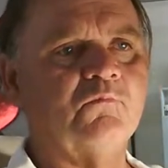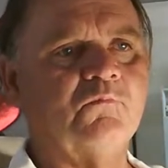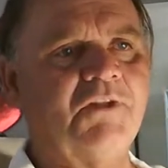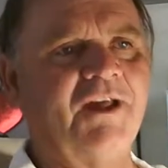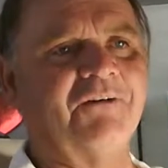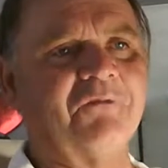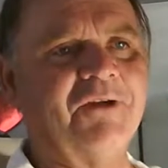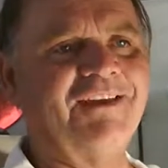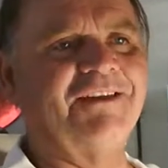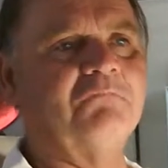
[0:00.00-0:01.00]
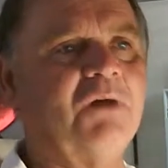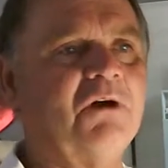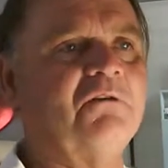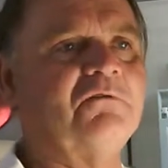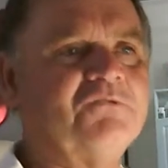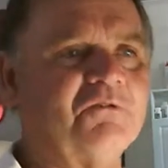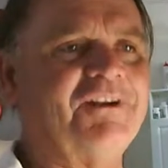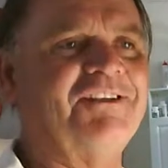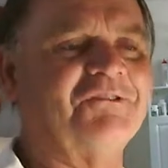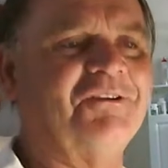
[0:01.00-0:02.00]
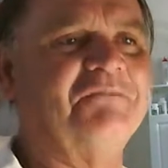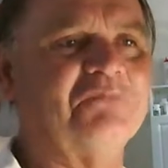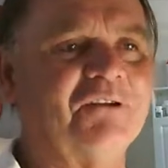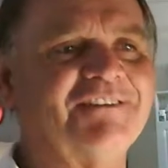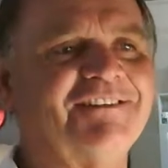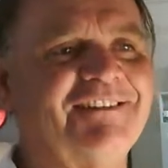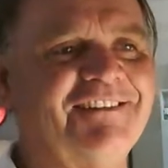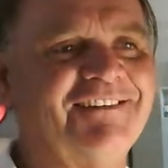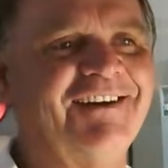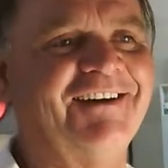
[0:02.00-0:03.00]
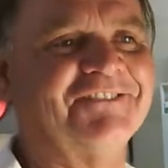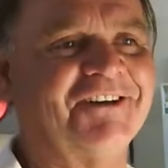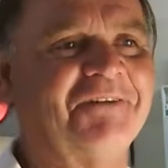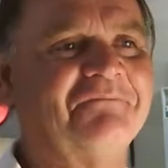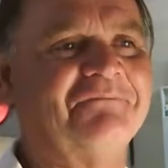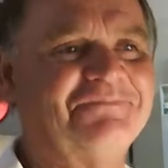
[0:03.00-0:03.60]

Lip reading: Yeah, Regan and Bo, 2020 president. Yeah, Tom.